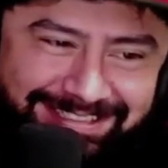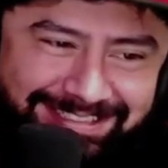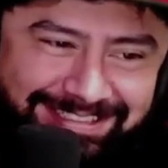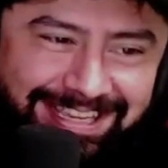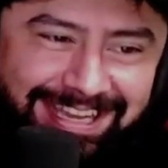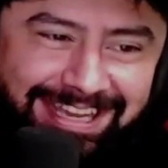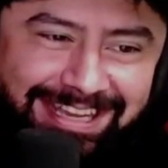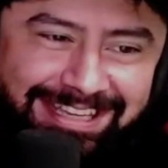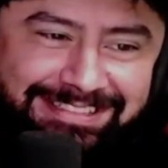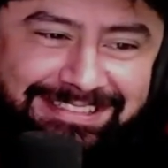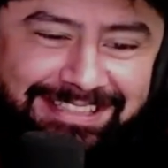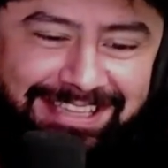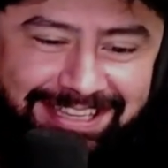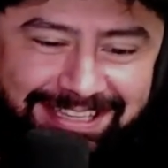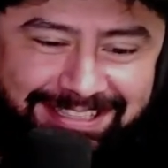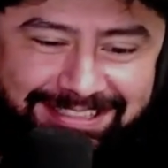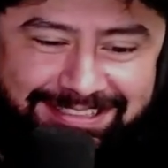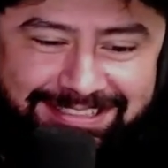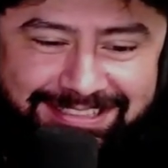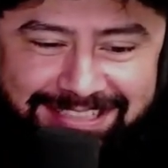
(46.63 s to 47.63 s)
guys,
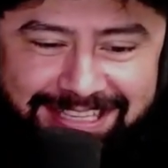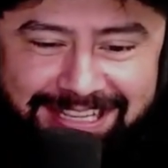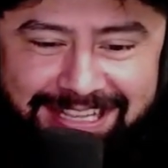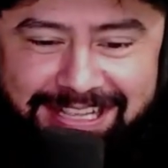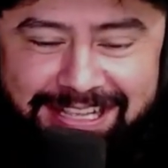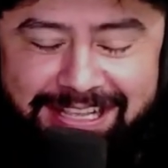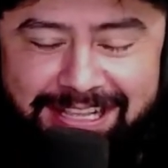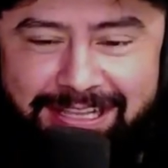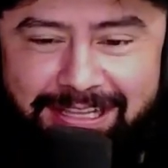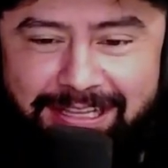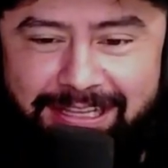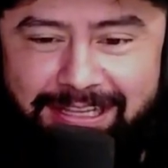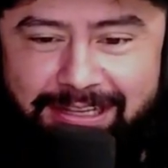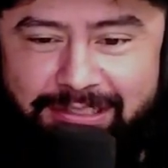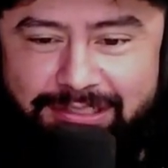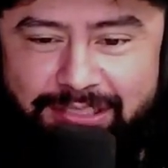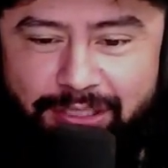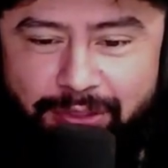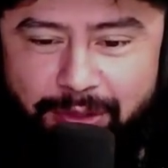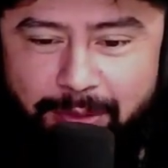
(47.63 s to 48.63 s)
yes.
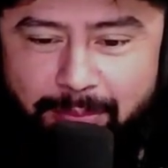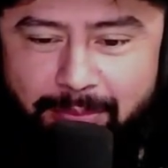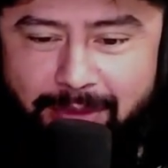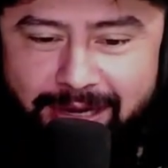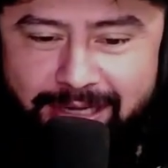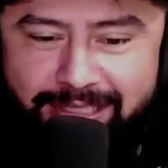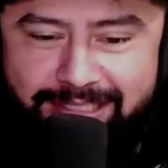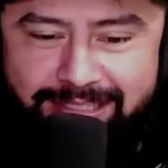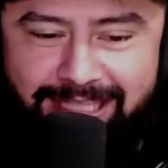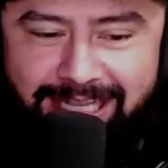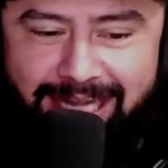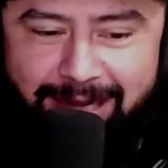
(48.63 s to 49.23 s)
So the march that I